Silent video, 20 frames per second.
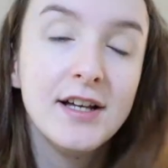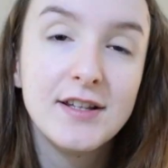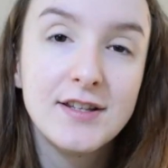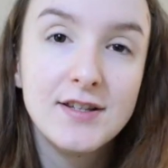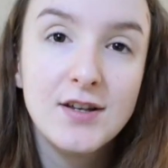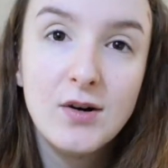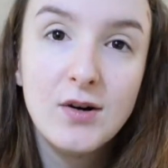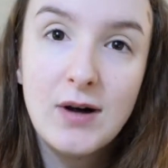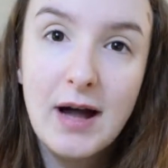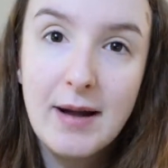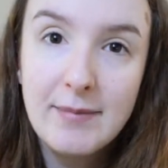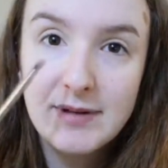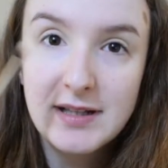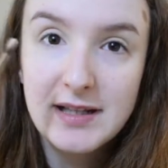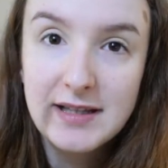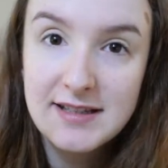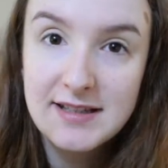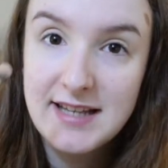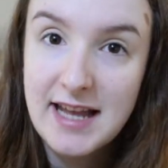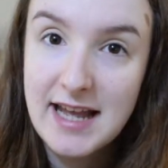So I'm going
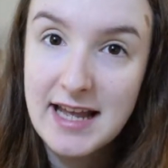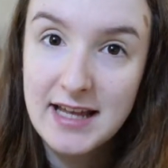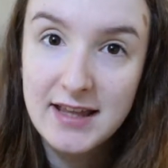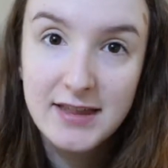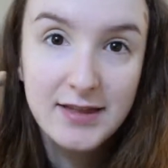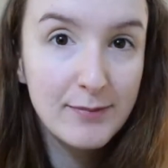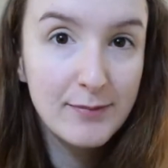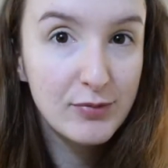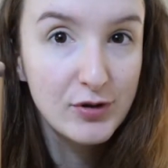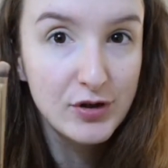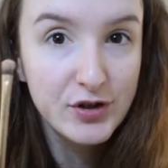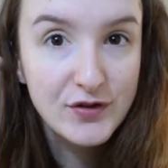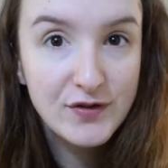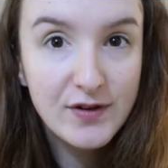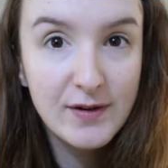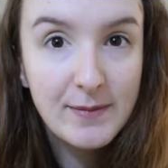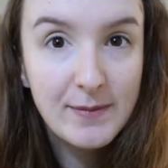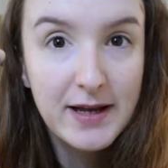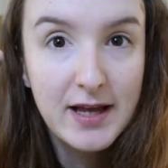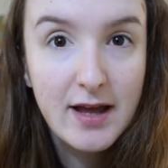to take the brush
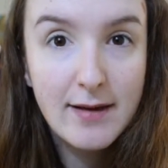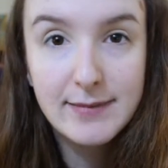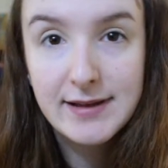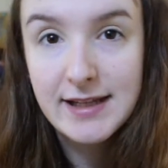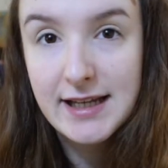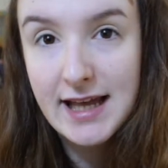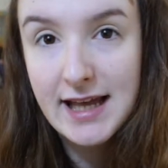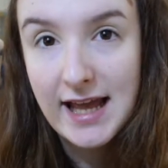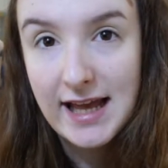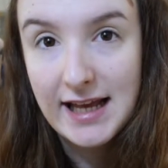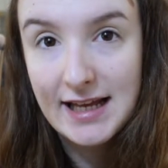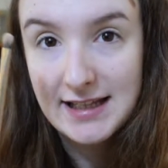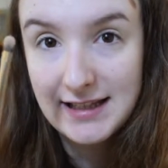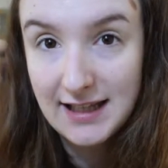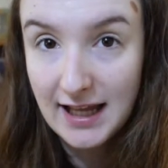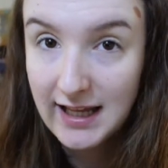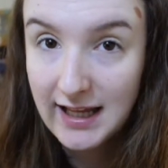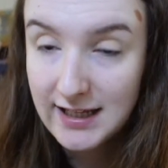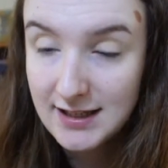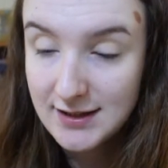from my Urban Decay
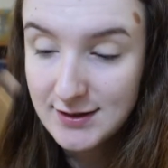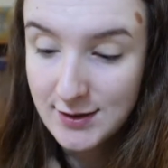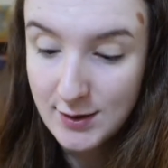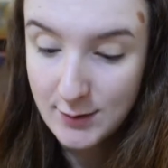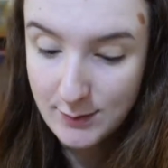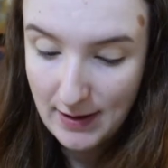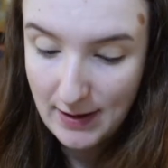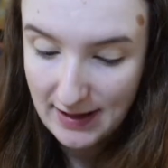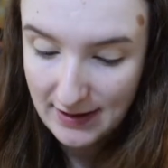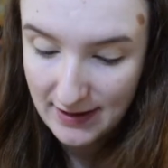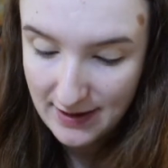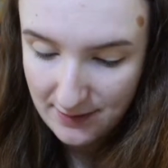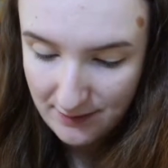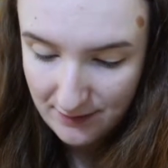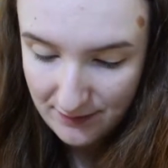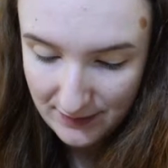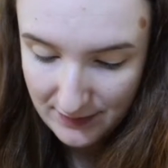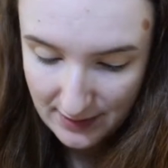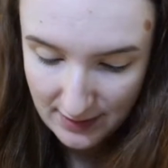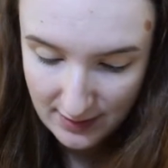Naked 2 palette
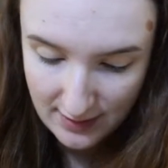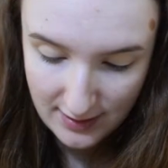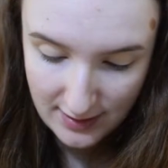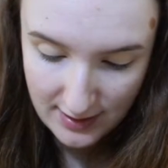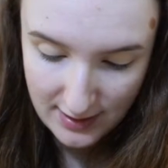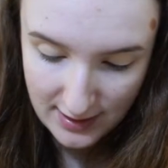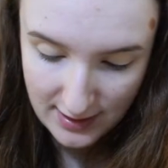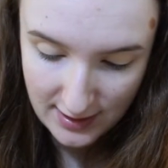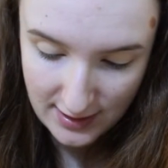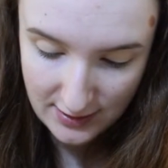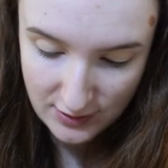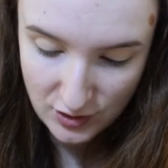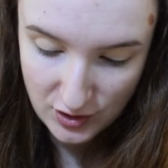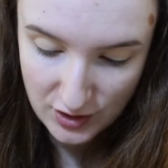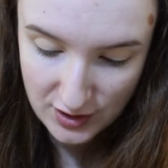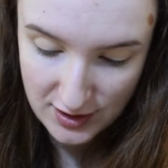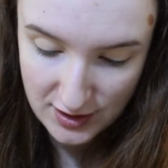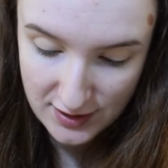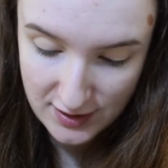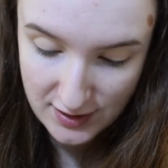and
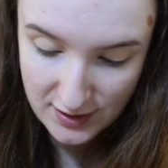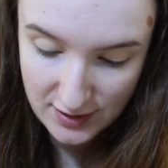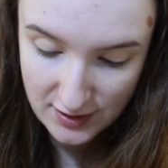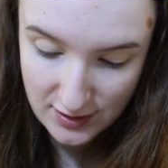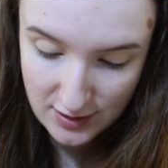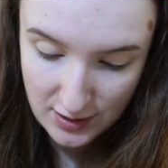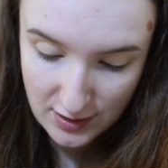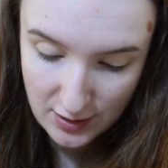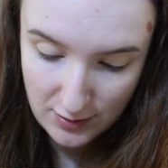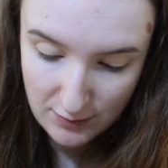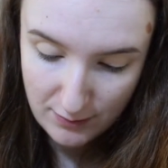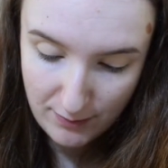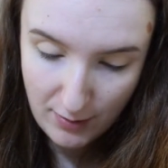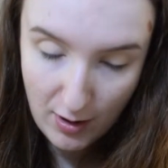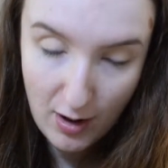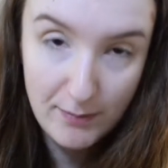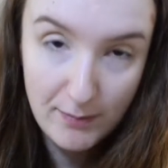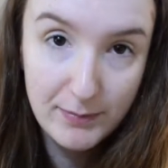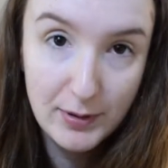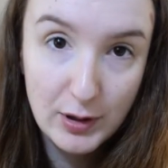just
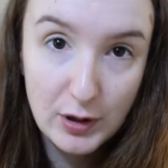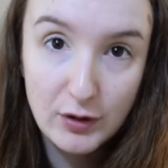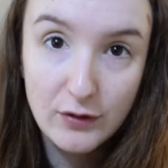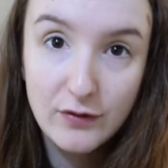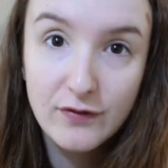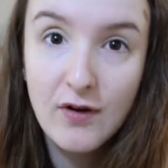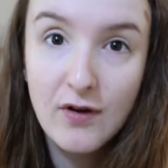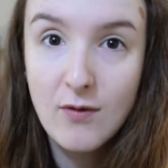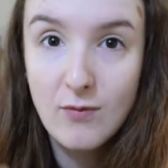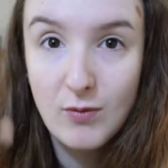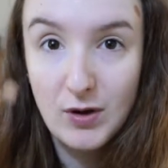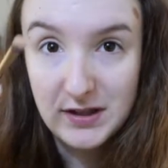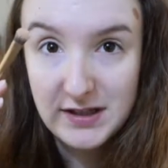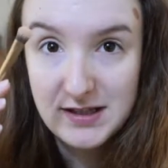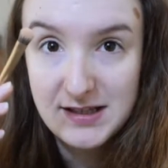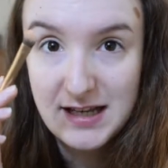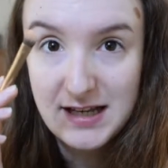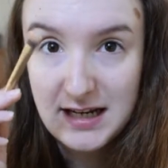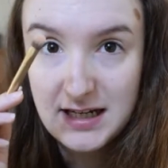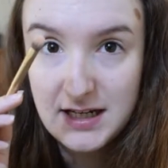pop Poof on one
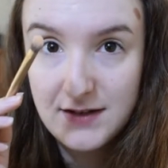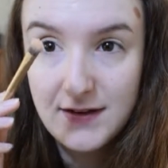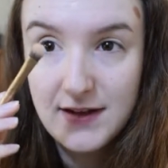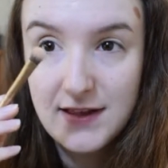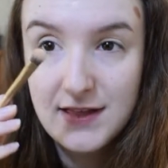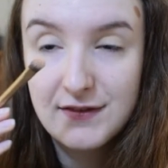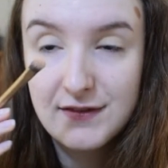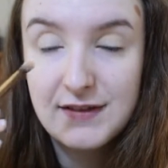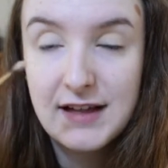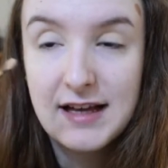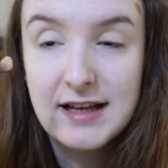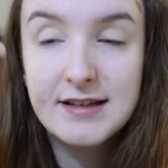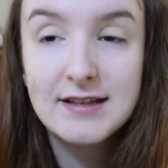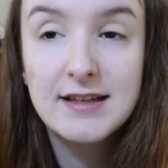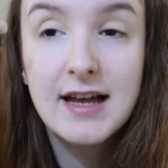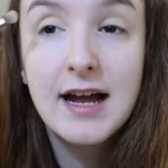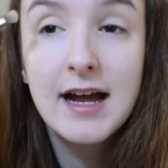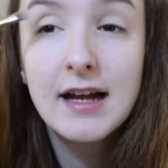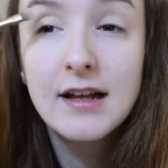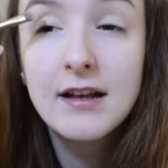side of it, the flat
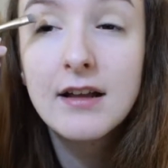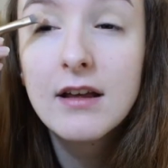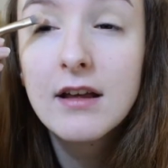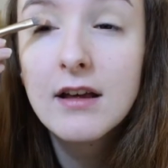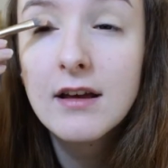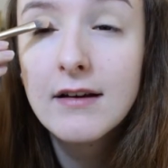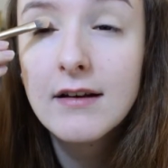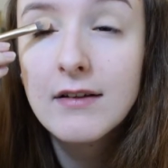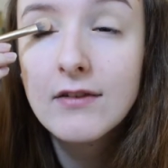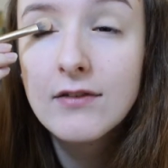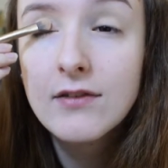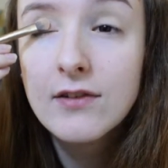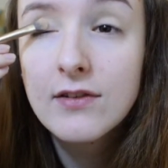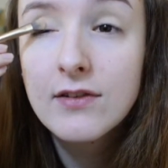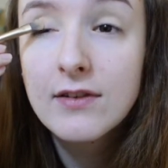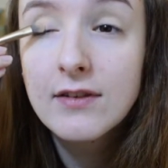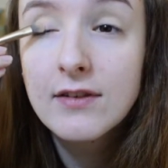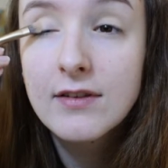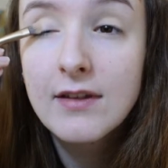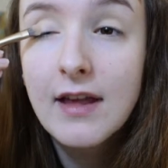side,
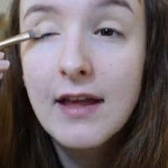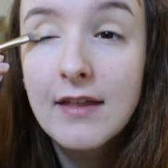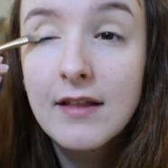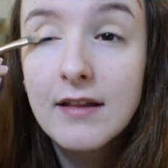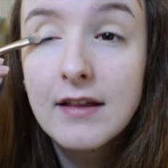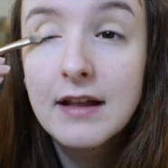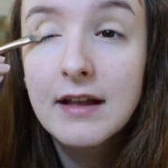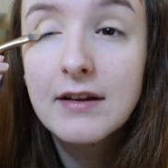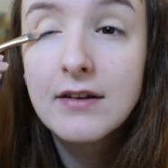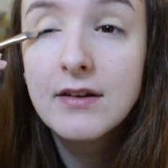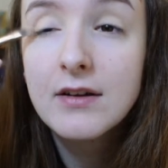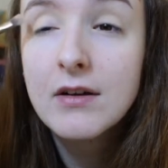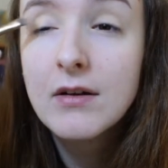just to set the lid.